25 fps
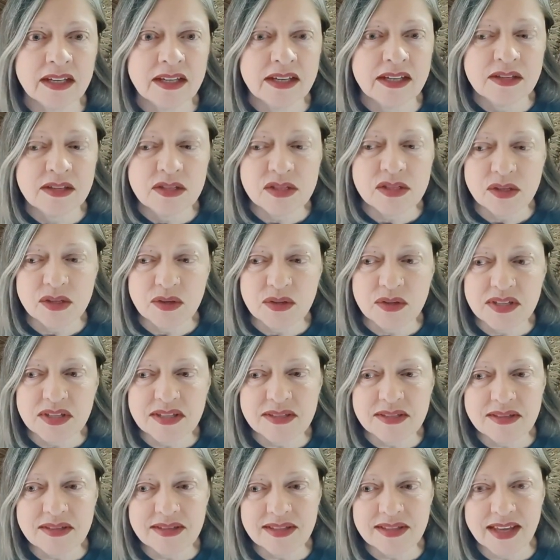So
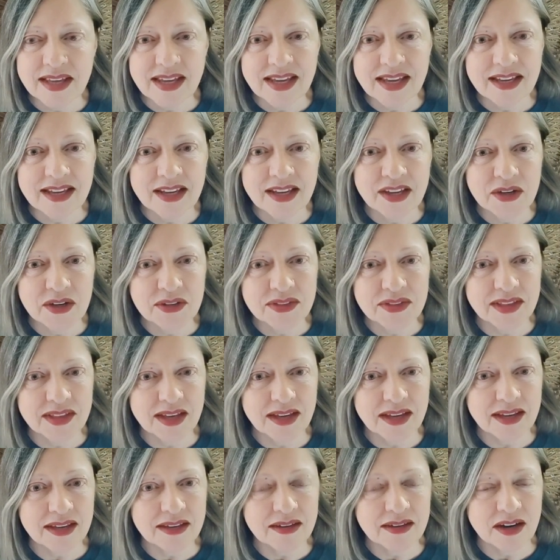this is like
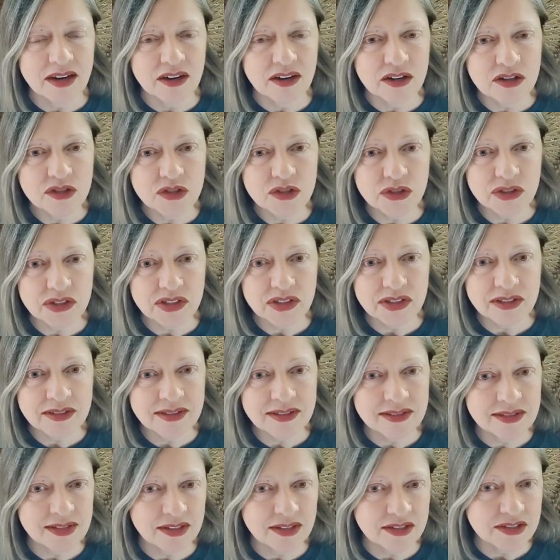the archer.
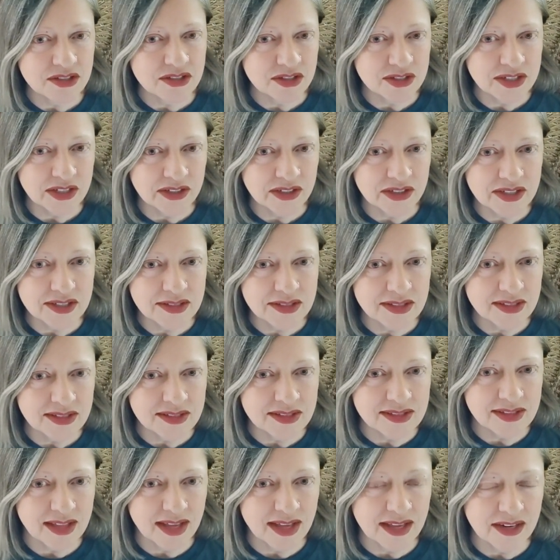Sagittarius
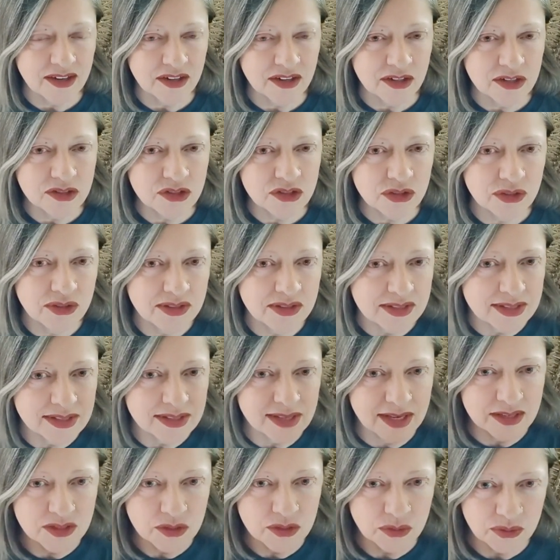is that archer, the
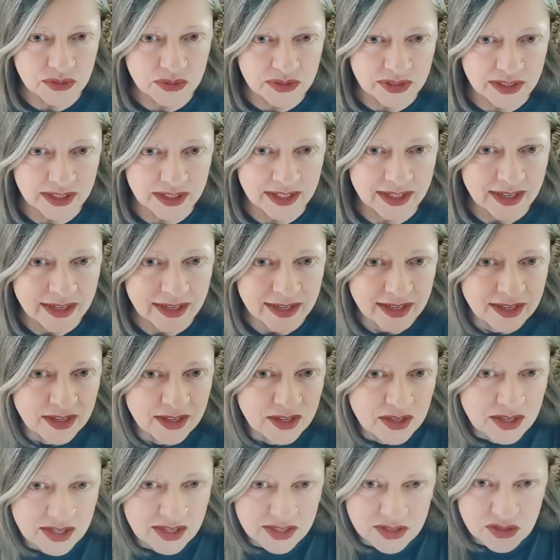centaur.
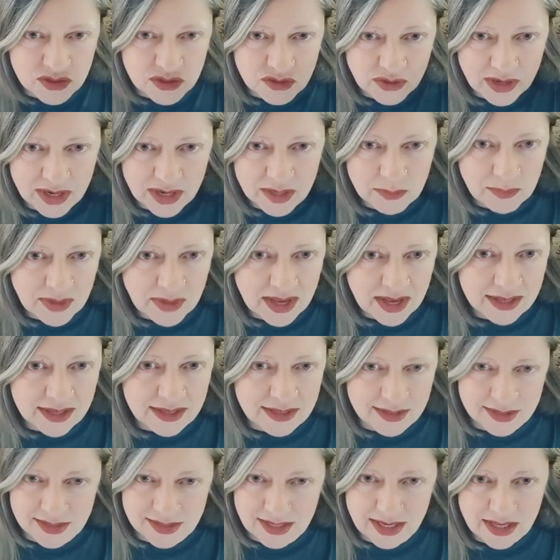He's drawing back
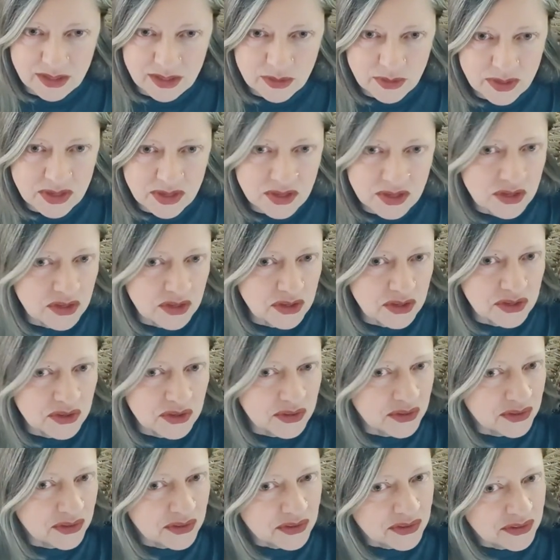his
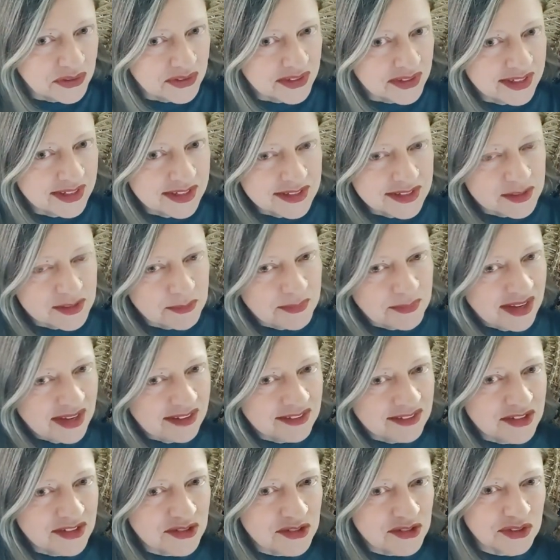arrow and he's
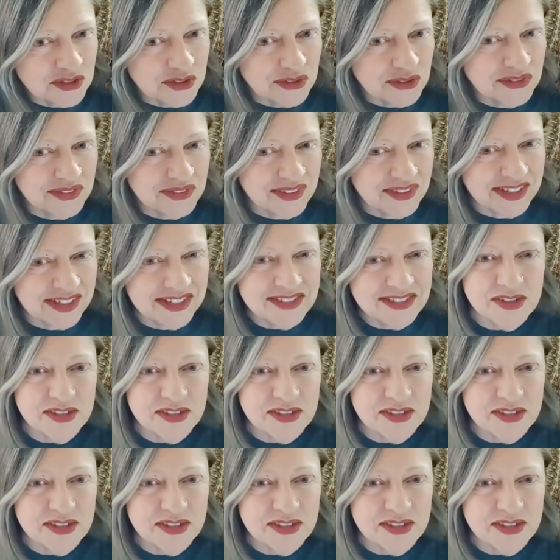about to shoot, right?